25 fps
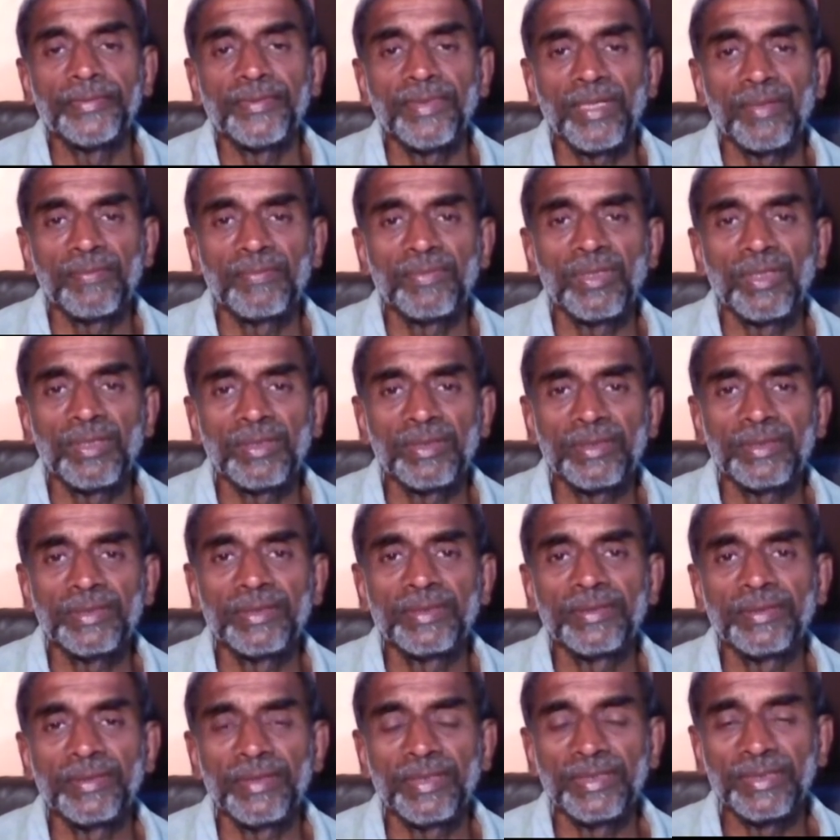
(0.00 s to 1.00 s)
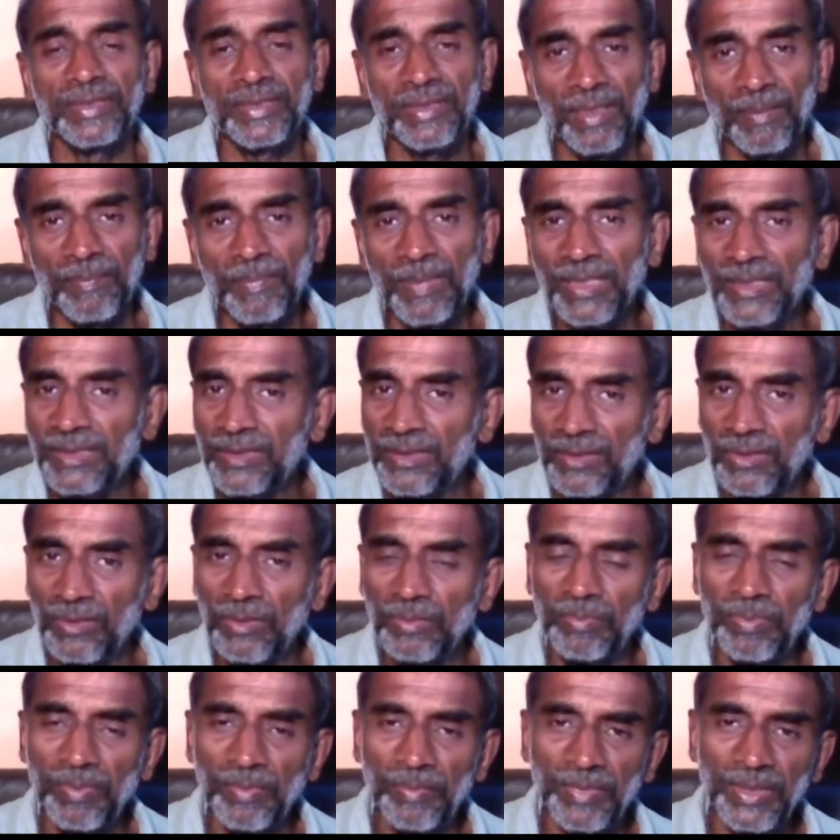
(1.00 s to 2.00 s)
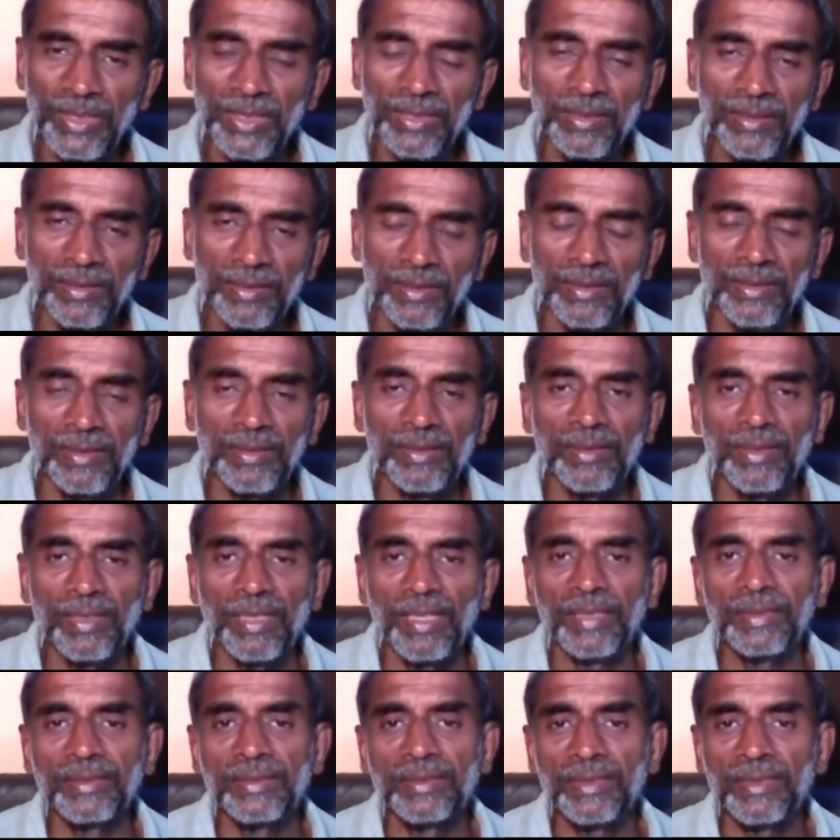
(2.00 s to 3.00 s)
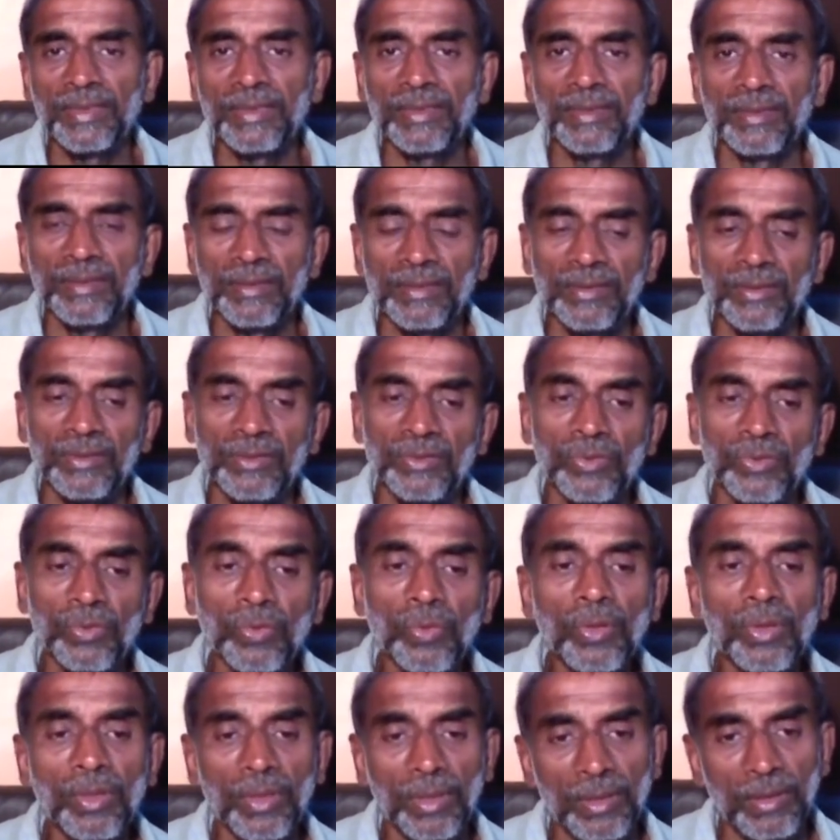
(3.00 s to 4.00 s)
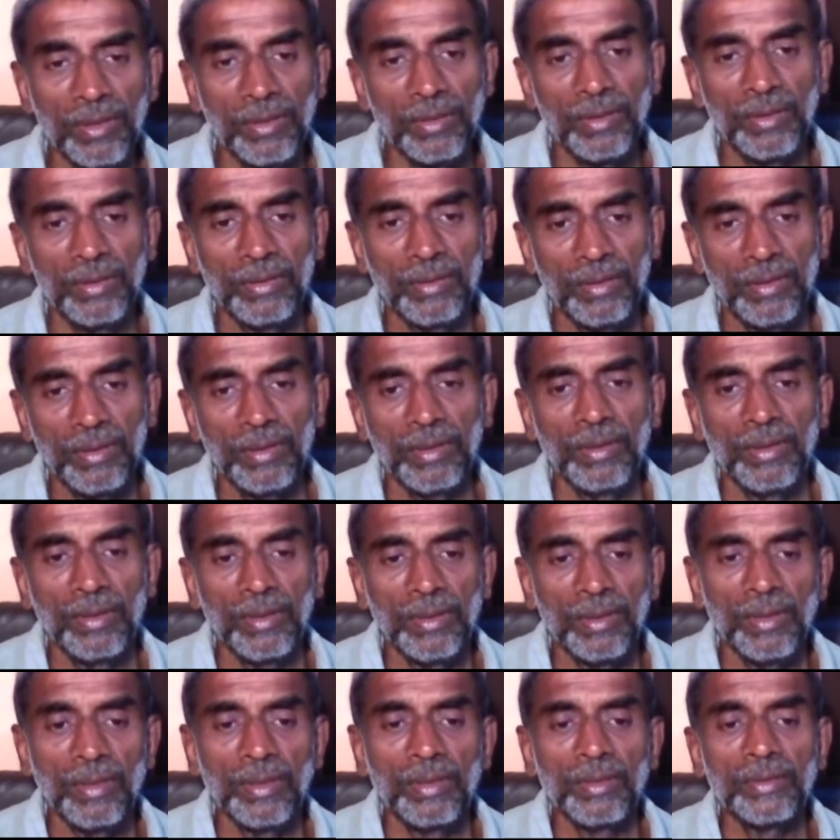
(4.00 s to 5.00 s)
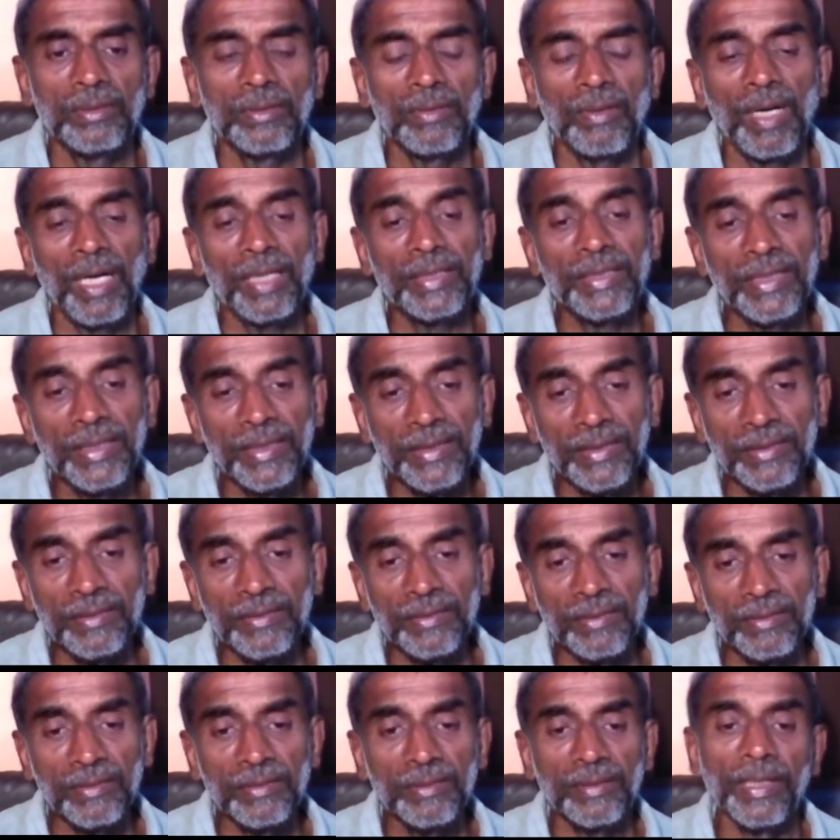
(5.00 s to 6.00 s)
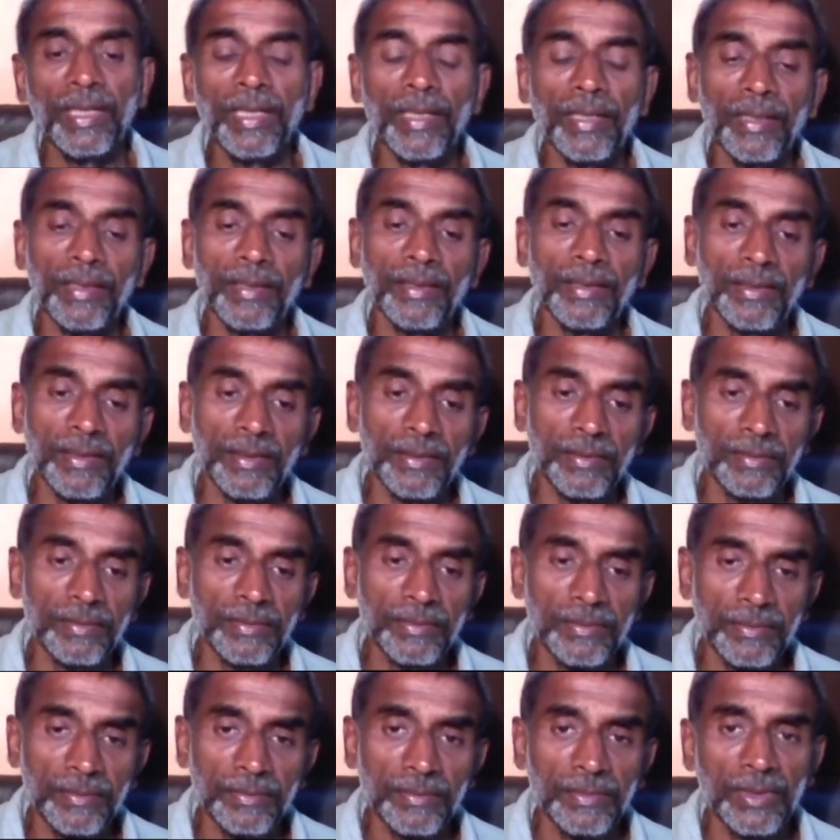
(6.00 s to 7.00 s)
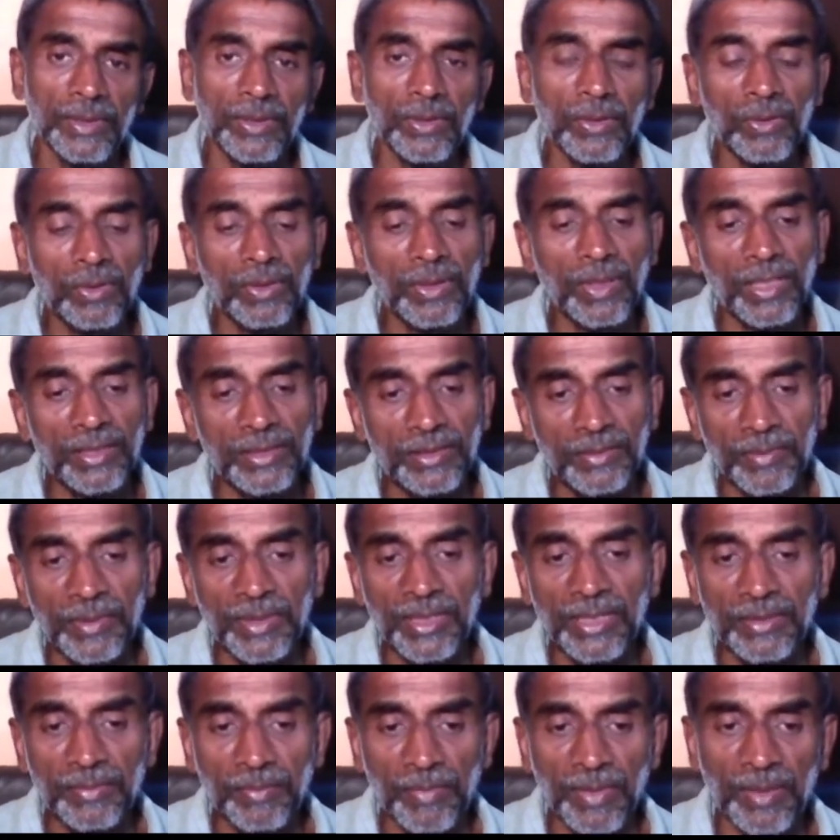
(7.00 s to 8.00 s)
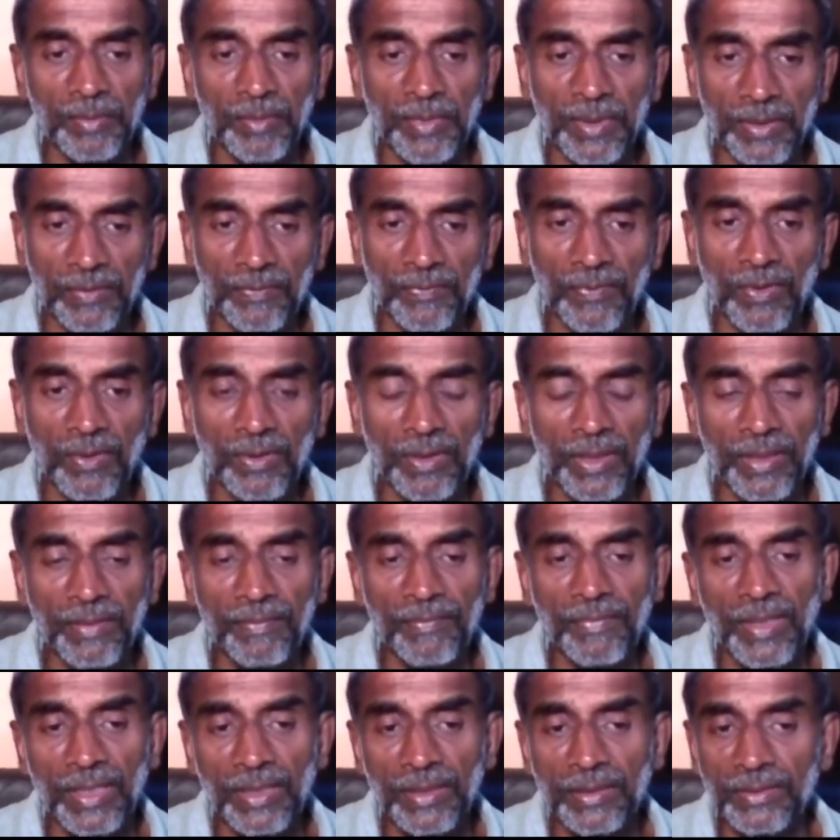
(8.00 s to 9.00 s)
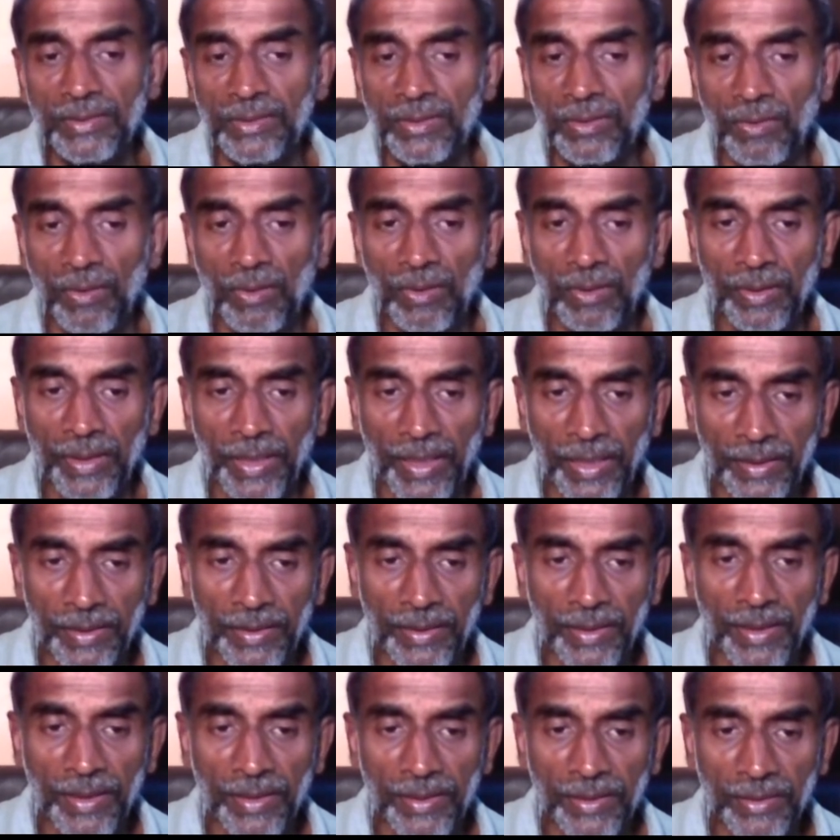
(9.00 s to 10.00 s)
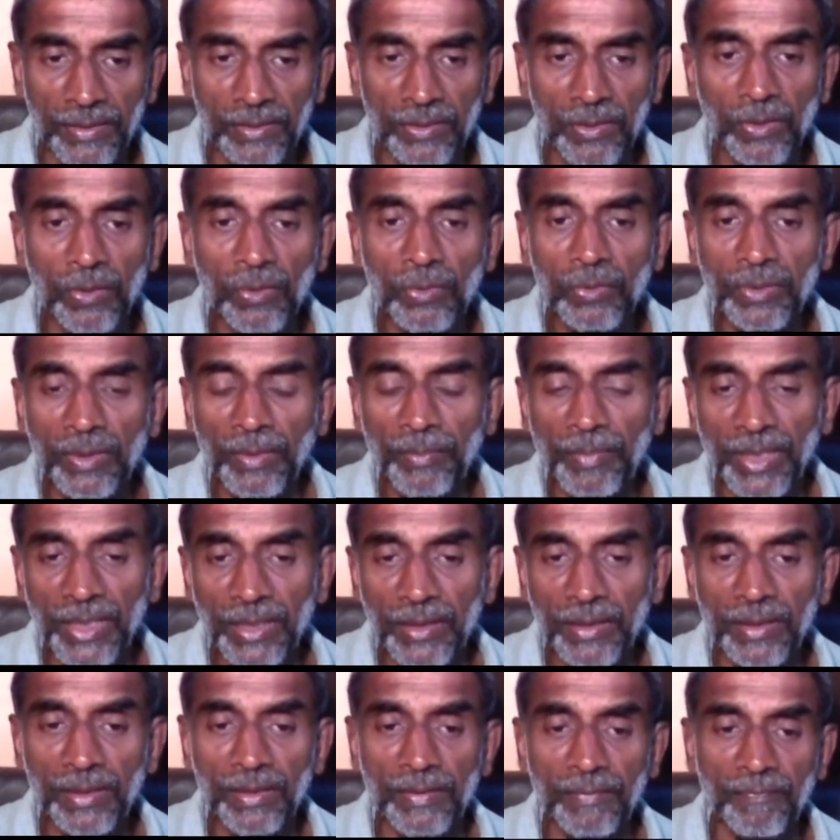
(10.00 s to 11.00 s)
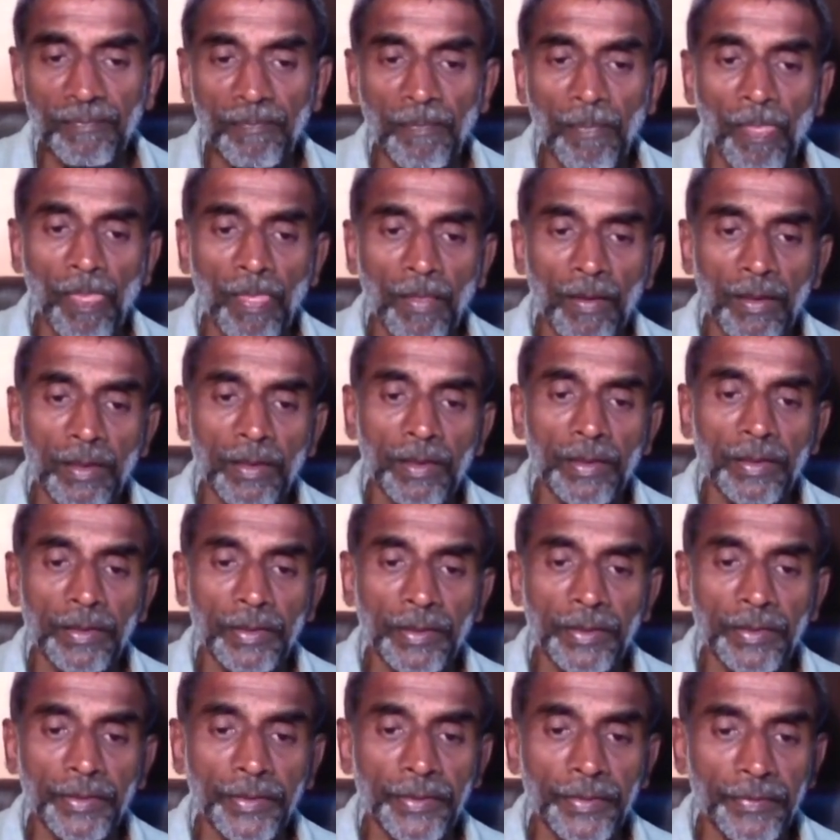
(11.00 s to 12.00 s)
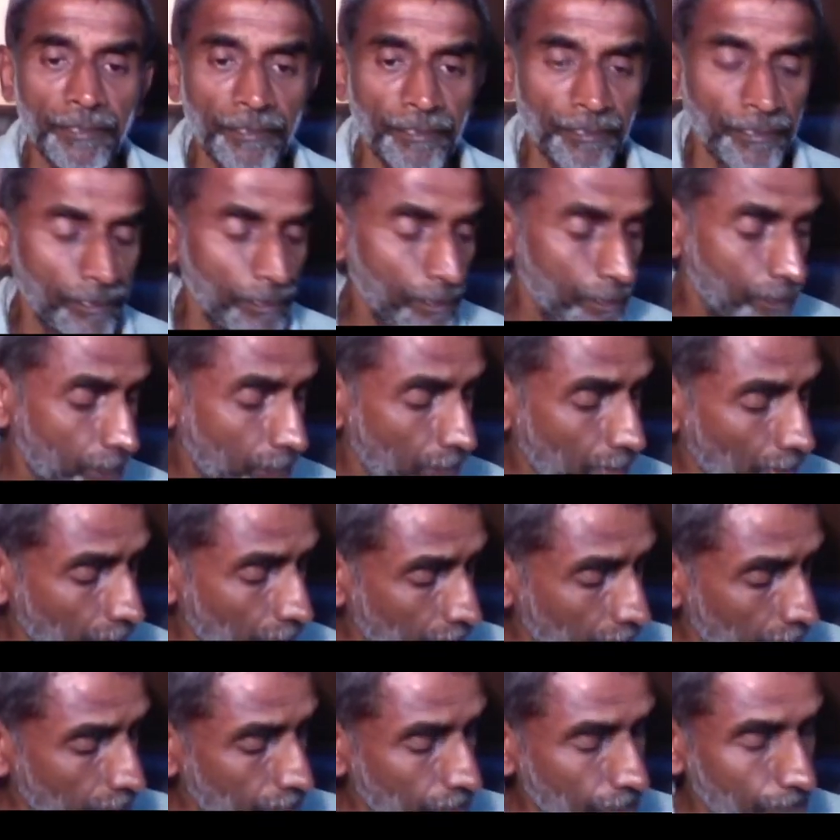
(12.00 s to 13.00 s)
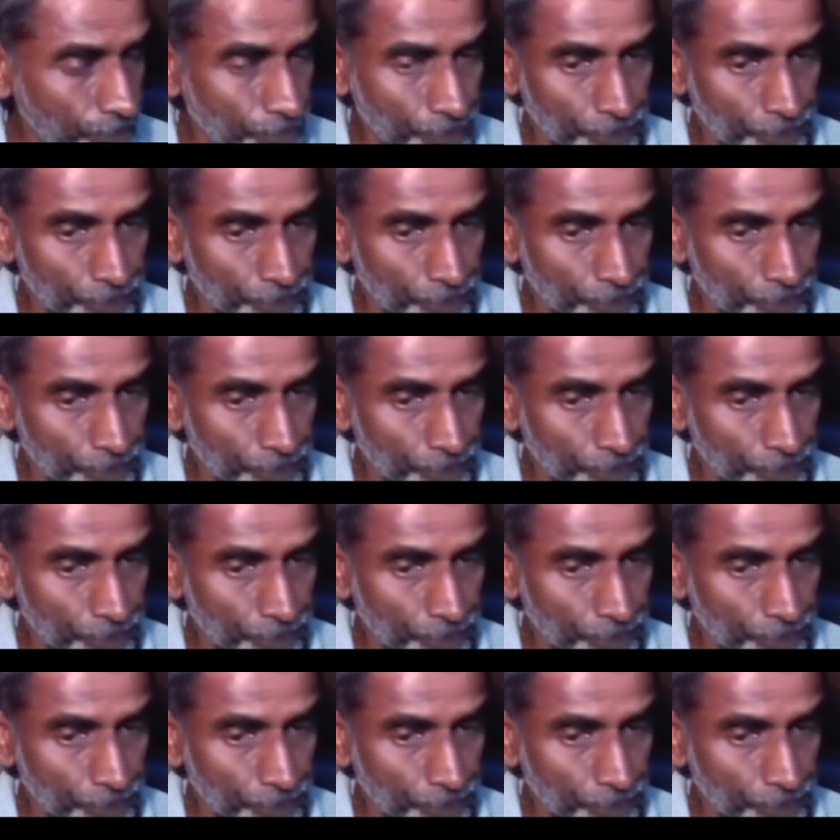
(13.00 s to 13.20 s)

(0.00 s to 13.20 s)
have not established dopamine as the sole. So other uh, neurotransmitters may be involved, and one strong candidate is glutamate. Uh, the